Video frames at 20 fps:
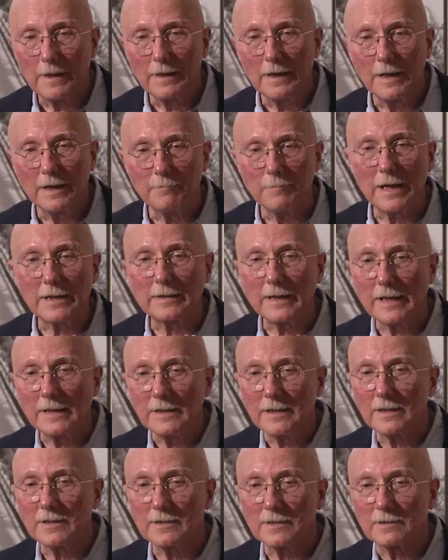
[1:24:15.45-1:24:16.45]
Uh, methane
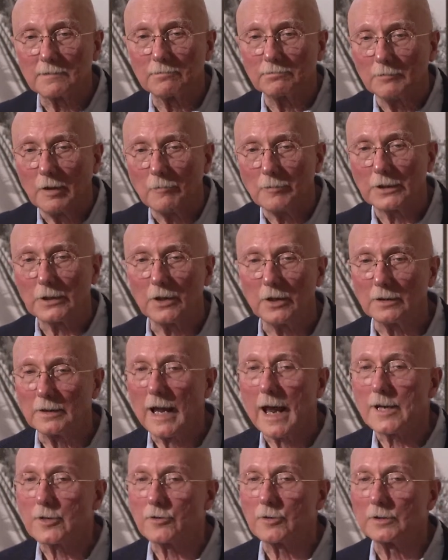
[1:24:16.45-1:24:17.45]
is what we call
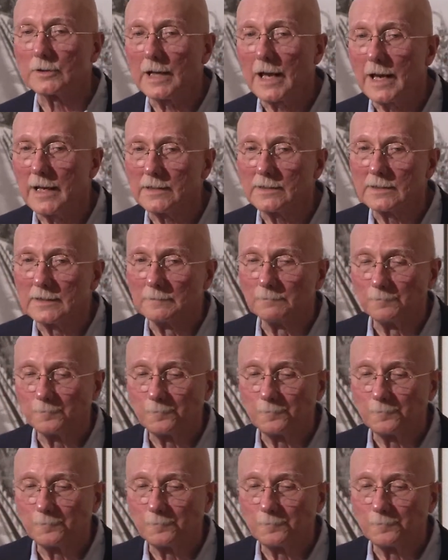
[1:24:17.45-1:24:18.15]
natural gas.